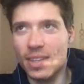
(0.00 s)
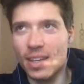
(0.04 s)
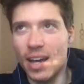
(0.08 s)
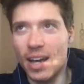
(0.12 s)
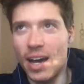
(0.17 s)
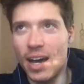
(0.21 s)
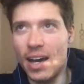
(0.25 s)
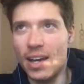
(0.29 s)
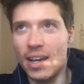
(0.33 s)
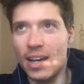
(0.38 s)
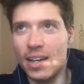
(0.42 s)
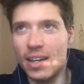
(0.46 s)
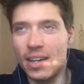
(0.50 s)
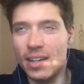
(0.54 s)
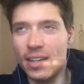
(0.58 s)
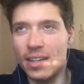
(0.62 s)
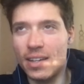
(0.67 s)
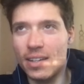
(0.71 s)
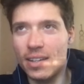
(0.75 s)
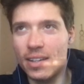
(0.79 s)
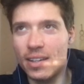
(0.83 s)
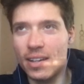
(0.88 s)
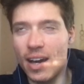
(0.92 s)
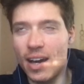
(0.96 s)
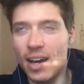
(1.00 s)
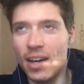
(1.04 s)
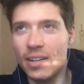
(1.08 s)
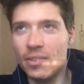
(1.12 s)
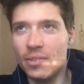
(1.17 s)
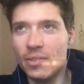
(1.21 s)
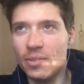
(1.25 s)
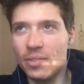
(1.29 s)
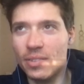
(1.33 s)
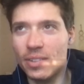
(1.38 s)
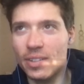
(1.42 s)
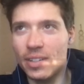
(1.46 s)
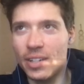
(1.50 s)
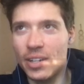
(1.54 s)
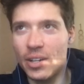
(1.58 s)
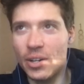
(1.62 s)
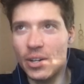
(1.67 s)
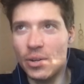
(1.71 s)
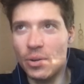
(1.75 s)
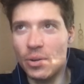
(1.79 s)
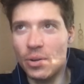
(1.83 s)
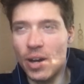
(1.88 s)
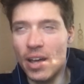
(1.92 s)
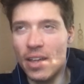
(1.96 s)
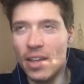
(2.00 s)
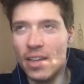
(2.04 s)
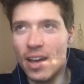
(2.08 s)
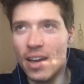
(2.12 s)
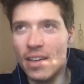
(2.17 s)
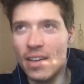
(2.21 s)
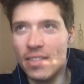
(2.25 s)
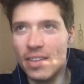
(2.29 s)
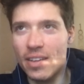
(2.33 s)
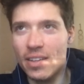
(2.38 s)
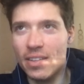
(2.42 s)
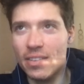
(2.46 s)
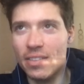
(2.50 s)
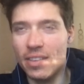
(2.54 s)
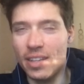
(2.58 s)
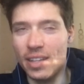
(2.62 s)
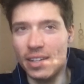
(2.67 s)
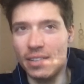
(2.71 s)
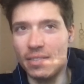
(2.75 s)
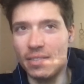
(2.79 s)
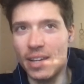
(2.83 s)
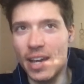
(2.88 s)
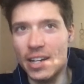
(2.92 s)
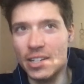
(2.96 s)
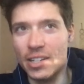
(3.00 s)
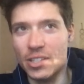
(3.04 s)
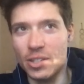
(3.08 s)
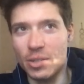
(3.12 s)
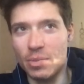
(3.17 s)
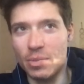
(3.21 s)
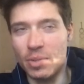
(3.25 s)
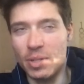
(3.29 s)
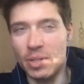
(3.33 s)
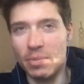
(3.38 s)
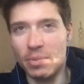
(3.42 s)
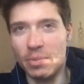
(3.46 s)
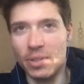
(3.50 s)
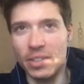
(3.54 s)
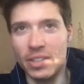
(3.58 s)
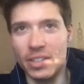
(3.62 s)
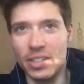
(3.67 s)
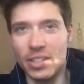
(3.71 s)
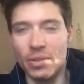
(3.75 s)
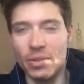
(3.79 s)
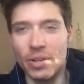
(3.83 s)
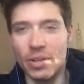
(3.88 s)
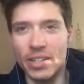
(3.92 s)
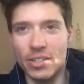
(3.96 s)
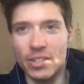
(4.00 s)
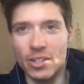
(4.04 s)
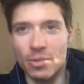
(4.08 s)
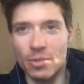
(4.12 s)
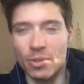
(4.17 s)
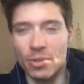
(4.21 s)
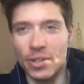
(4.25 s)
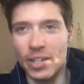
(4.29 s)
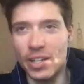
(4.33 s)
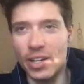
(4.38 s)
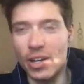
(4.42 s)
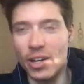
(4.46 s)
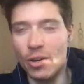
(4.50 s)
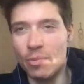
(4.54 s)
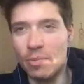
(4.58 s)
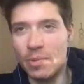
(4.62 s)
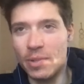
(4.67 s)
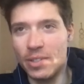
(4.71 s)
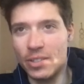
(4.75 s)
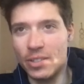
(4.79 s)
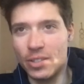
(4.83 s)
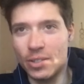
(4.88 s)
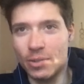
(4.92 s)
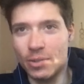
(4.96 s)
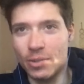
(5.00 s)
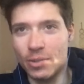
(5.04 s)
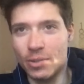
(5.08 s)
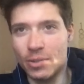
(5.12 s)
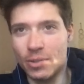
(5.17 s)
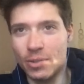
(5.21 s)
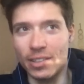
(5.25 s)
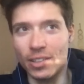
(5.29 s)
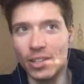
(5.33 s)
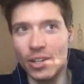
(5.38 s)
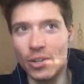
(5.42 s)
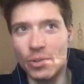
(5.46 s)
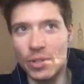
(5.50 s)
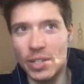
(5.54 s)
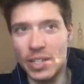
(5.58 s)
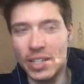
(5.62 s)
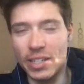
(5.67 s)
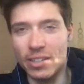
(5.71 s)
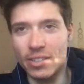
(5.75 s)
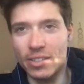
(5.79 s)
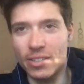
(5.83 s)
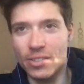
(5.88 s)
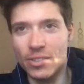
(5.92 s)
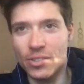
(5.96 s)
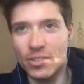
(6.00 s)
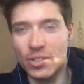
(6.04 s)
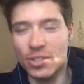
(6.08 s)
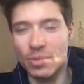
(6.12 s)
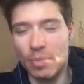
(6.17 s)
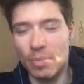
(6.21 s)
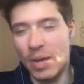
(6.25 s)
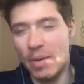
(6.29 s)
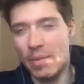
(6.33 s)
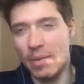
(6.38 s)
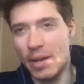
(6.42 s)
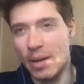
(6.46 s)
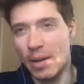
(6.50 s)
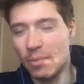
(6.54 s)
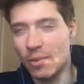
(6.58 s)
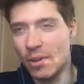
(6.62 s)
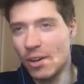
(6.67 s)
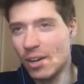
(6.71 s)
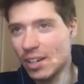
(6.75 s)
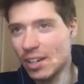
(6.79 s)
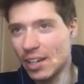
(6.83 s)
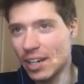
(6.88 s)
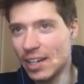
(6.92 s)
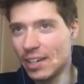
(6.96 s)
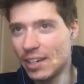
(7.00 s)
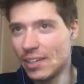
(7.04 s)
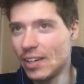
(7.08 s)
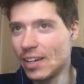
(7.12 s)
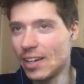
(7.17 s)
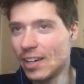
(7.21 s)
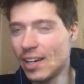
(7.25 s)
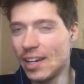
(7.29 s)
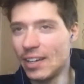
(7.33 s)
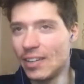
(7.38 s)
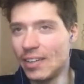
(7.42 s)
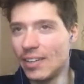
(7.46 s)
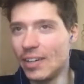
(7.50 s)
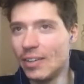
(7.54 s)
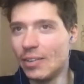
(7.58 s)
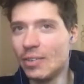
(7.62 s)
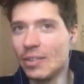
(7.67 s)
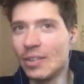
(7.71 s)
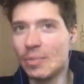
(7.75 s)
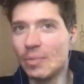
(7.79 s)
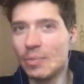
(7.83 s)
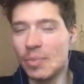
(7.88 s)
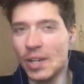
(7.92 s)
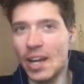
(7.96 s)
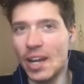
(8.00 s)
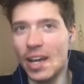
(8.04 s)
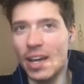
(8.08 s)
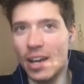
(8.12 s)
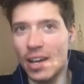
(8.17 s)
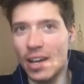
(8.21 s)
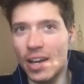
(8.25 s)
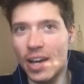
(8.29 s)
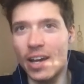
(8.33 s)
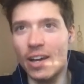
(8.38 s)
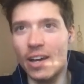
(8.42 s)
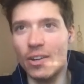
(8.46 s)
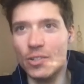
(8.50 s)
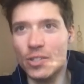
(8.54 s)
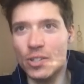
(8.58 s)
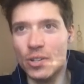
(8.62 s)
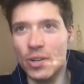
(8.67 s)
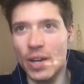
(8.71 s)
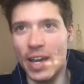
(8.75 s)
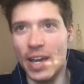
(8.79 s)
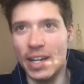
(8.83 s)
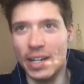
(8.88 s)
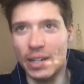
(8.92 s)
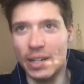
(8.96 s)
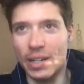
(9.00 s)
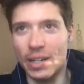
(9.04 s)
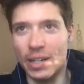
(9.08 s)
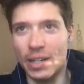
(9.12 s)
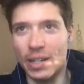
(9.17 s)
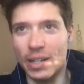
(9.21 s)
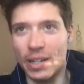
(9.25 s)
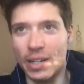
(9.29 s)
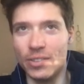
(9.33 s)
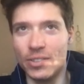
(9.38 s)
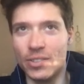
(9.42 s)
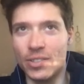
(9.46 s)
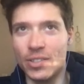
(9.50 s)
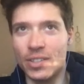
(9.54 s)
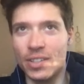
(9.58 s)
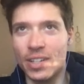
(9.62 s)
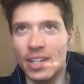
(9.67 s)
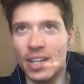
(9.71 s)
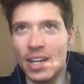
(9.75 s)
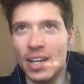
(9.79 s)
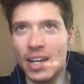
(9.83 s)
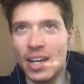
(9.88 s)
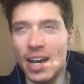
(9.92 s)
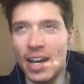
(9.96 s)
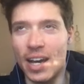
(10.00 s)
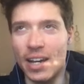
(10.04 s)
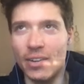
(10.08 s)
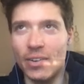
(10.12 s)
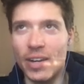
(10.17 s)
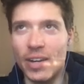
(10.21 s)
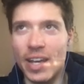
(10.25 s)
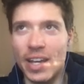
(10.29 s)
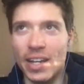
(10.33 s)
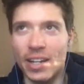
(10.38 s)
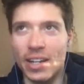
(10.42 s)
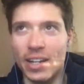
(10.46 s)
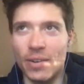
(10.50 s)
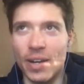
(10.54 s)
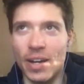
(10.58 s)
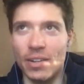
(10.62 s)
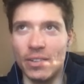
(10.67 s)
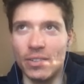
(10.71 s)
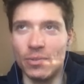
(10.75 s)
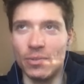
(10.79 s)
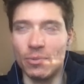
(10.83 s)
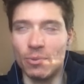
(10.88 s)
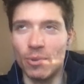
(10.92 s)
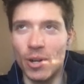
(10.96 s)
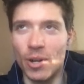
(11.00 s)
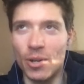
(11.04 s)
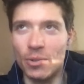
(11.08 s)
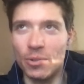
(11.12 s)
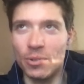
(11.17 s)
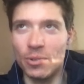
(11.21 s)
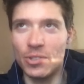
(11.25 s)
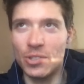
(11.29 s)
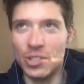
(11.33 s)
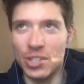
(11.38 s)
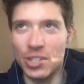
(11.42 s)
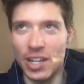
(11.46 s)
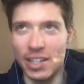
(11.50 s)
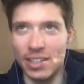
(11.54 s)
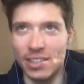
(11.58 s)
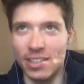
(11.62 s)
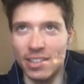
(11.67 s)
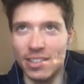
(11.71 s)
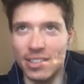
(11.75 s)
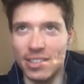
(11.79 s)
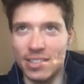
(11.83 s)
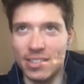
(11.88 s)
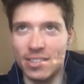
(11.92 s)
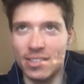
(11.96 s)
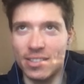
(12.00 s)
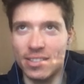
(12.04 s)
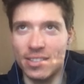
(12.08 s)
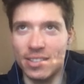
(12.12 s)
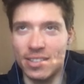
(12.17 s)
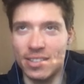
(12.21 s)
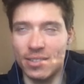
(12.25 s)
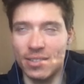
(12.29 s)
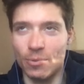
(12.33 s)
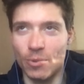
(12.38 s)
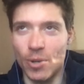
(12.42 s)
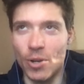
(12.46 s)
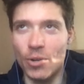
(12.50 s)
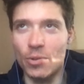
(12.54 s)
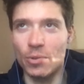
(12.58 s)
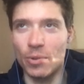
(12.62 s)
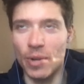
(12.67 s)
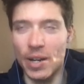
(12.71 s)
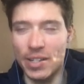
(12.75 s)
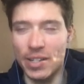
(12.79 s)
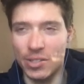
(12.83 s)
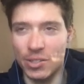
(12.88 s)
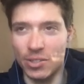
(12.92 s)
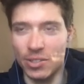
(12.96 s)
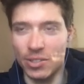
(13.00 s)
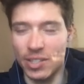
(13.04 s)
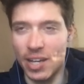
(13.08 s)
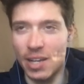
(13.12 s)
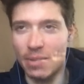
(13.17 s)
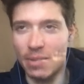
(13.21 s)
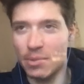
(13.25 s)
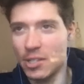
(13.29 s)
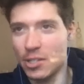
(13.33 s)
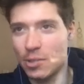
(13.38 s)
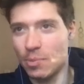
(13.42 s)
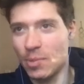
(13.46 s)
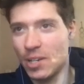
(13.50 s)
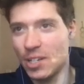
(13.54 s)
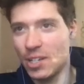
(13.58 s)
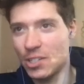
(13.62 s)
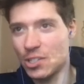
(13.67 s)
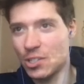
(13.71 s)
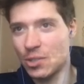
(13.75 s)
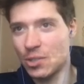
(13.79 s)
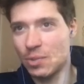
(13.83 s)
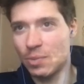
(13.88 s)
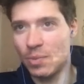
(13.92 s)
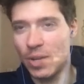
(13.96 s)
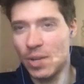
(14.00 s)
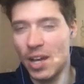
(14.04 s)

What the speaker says: I don't know. I think that actually people in the US are pretty open to running low gears. Maybe I'm wrong. I don't know. But I also hang around. I don't hang around road cyclists, road racer types as much.